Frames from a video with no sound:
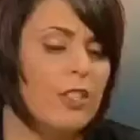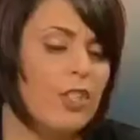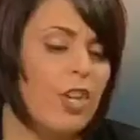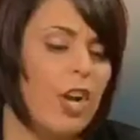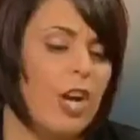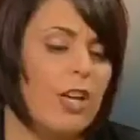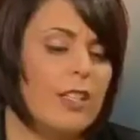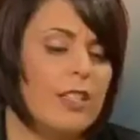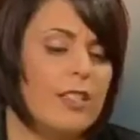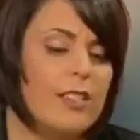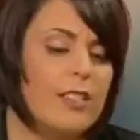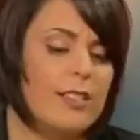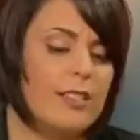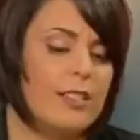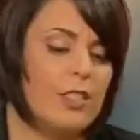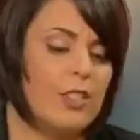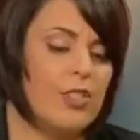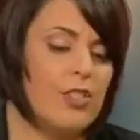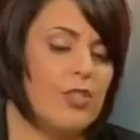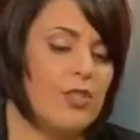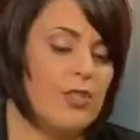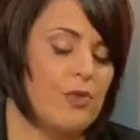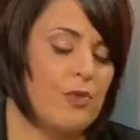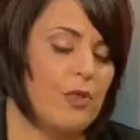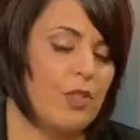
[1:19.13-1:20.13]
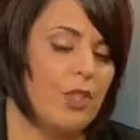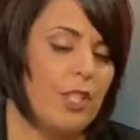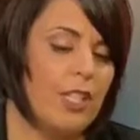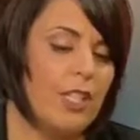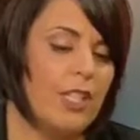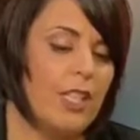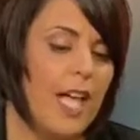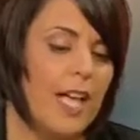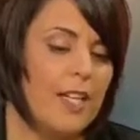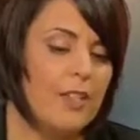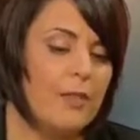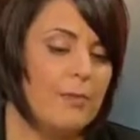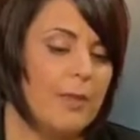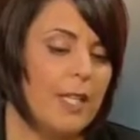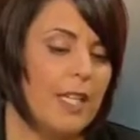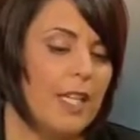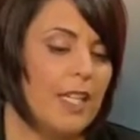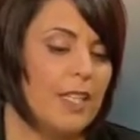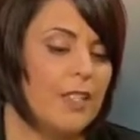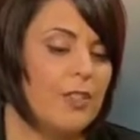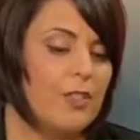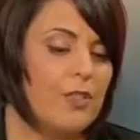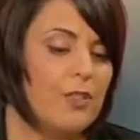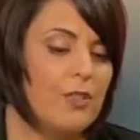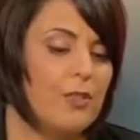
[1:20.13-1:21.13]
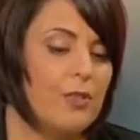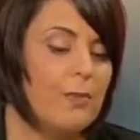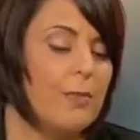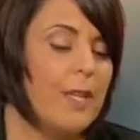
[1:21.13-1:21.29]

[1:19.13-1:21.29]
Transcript: ungodly decisions really led me into